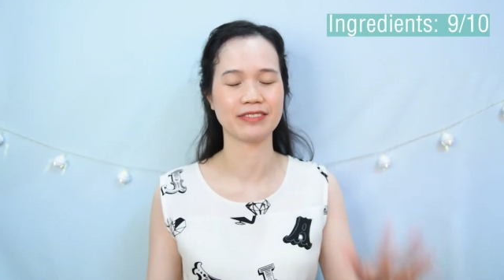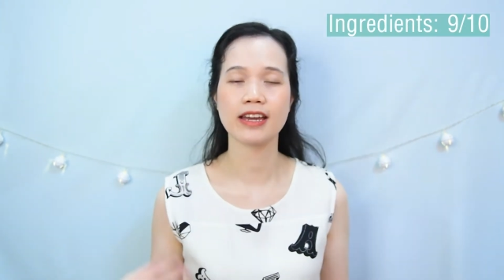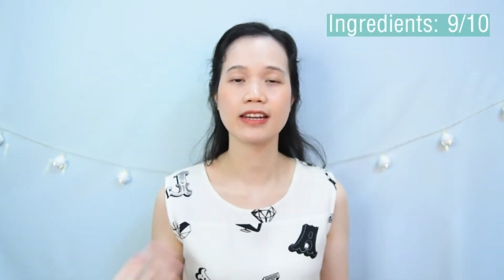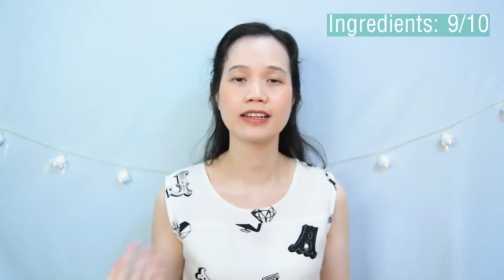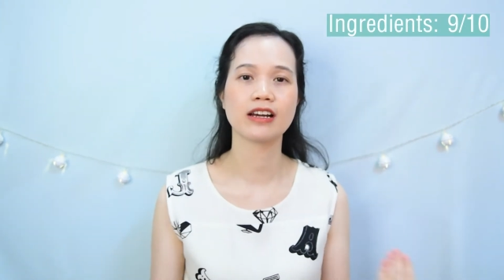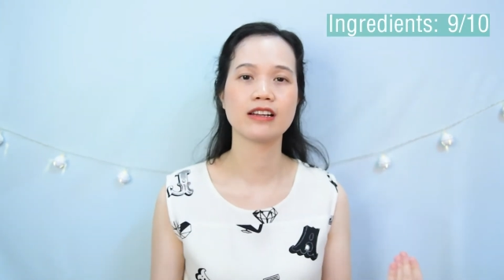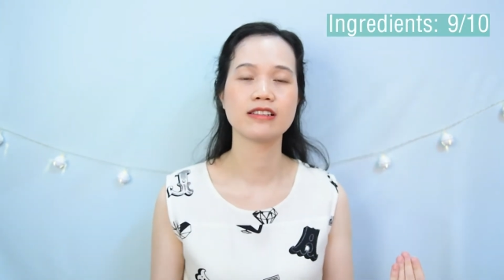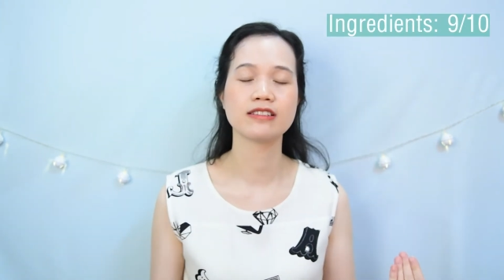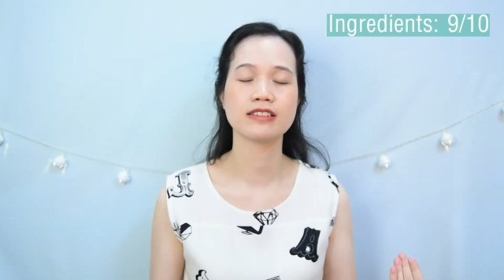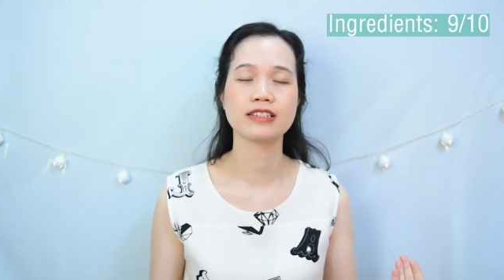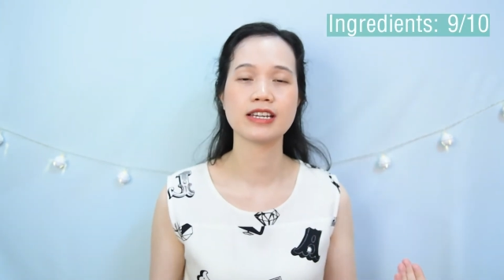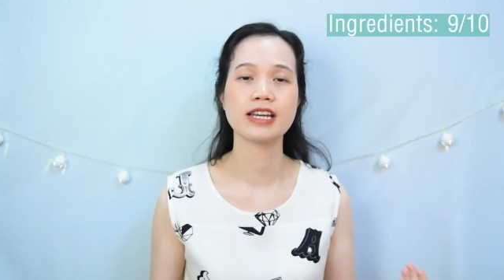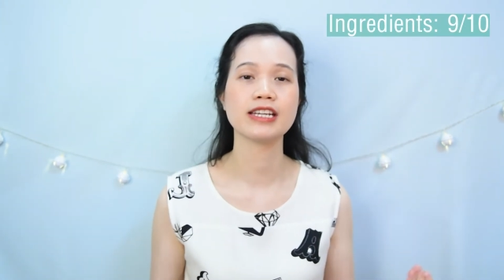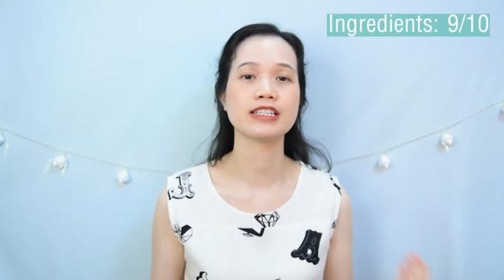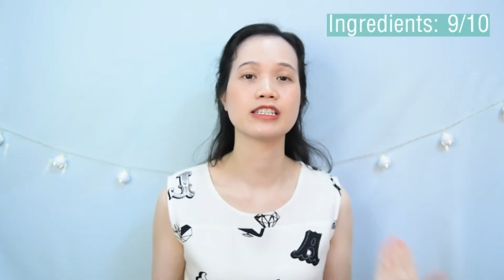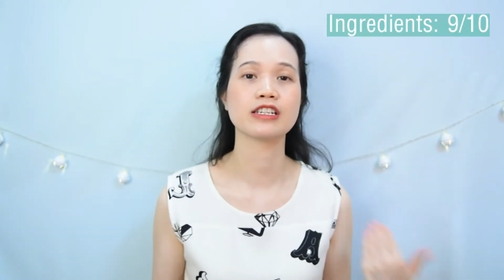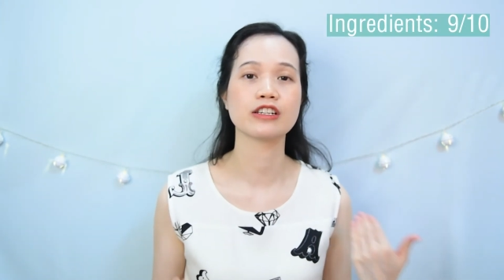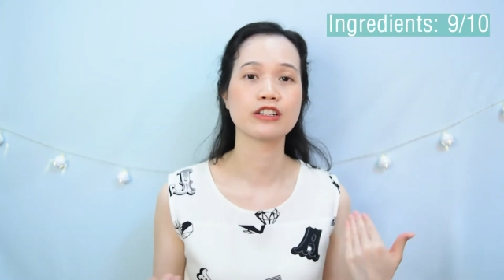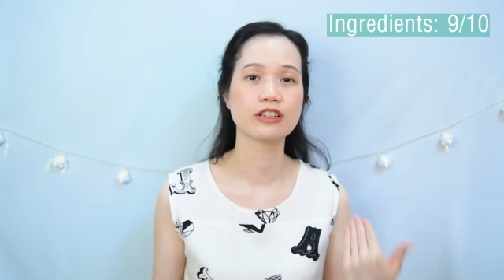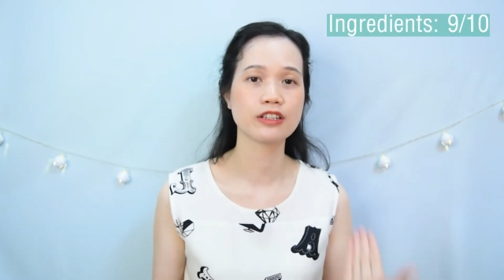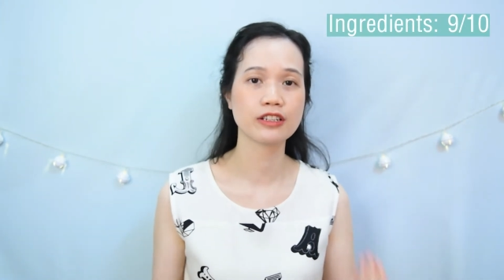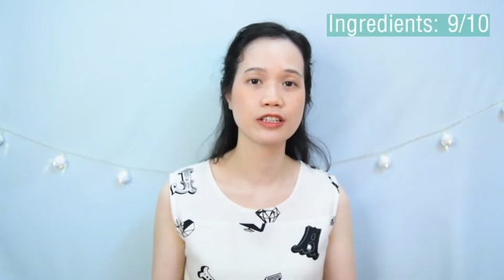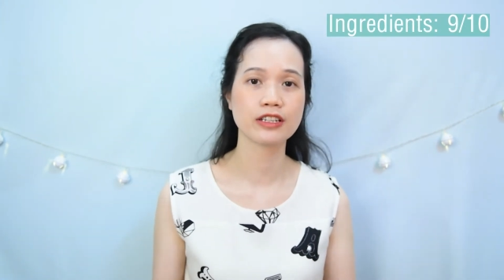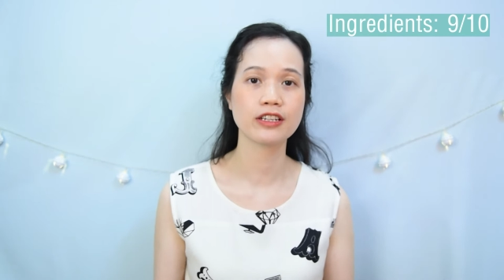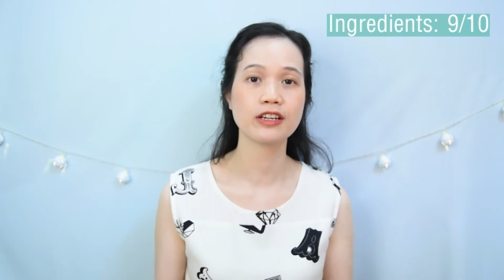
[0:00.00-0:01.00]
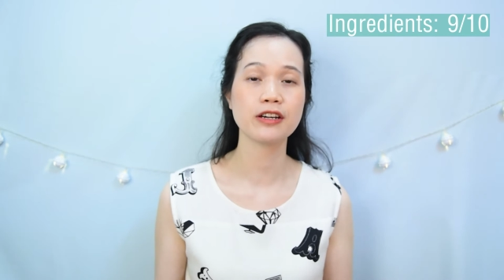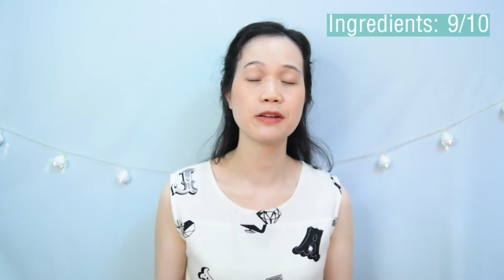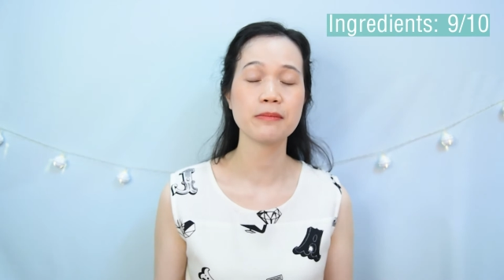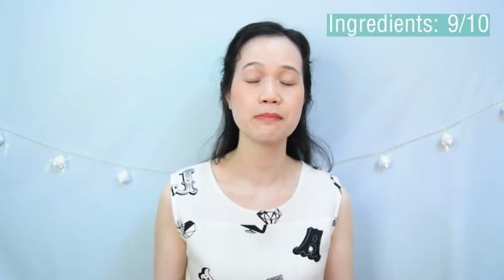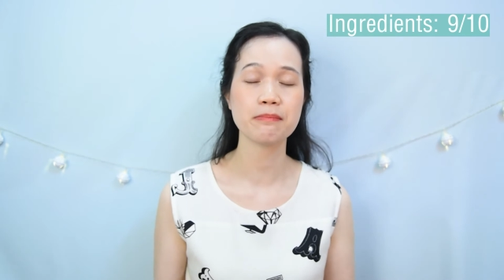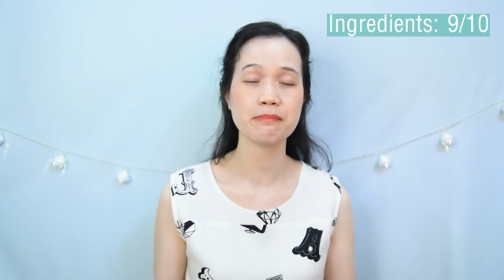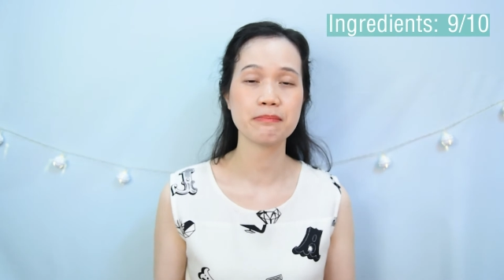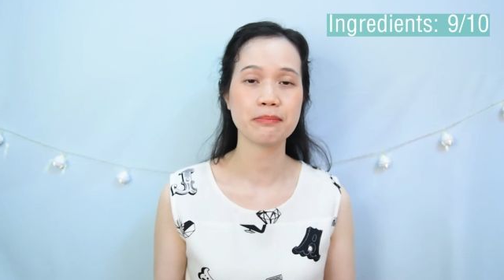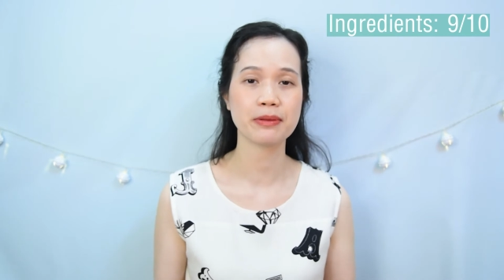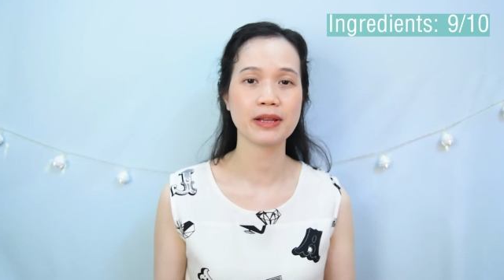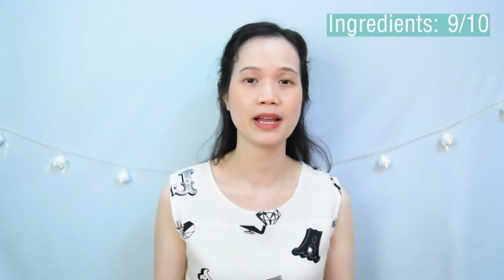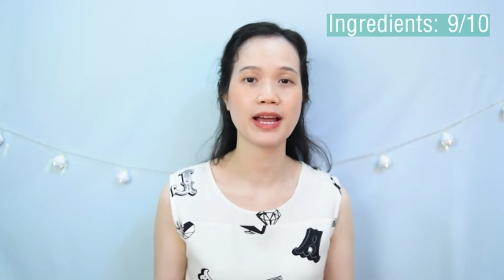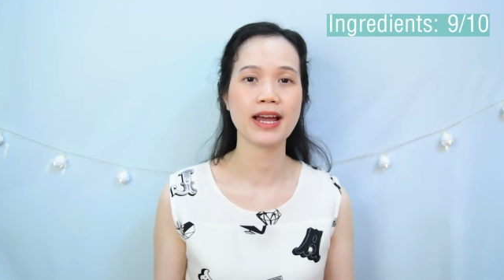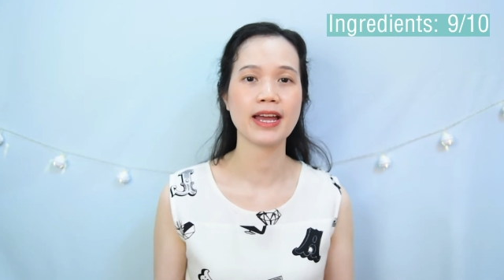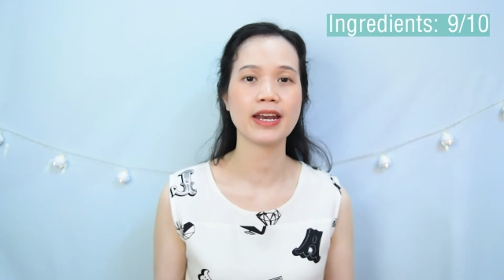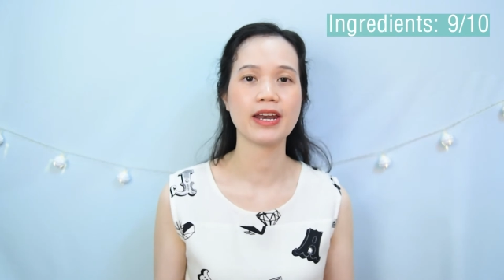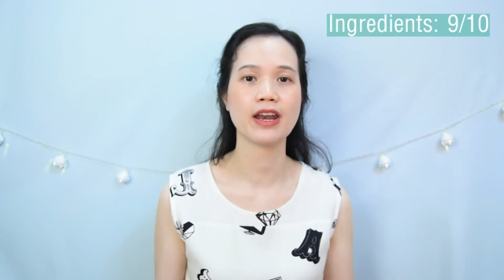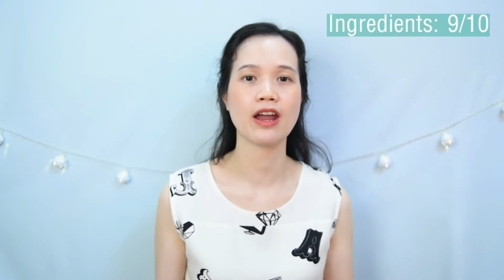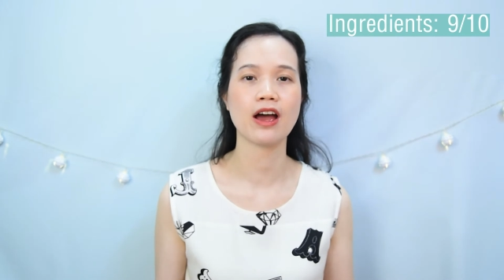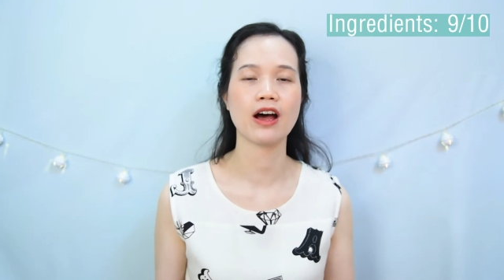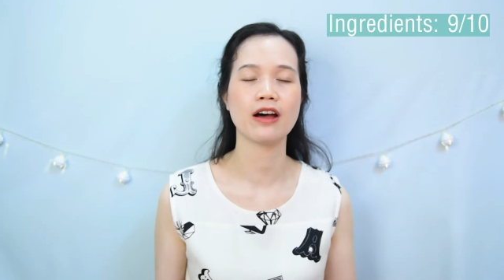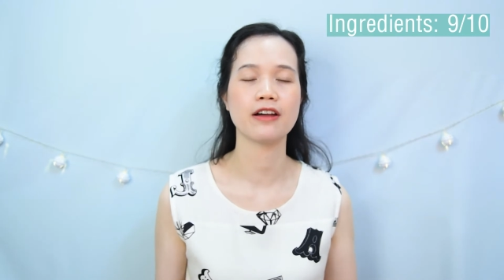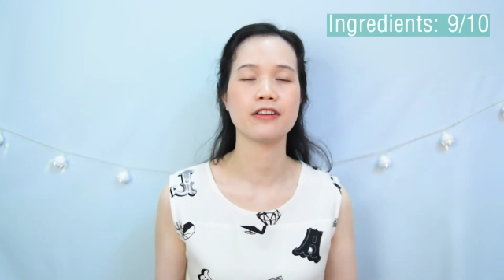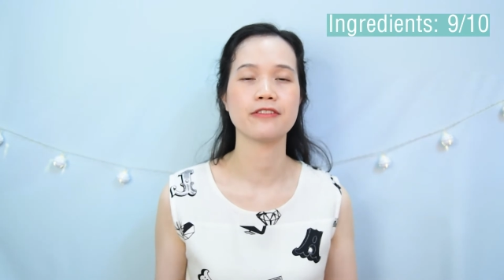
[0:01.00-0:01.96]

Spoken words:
It contains a good blend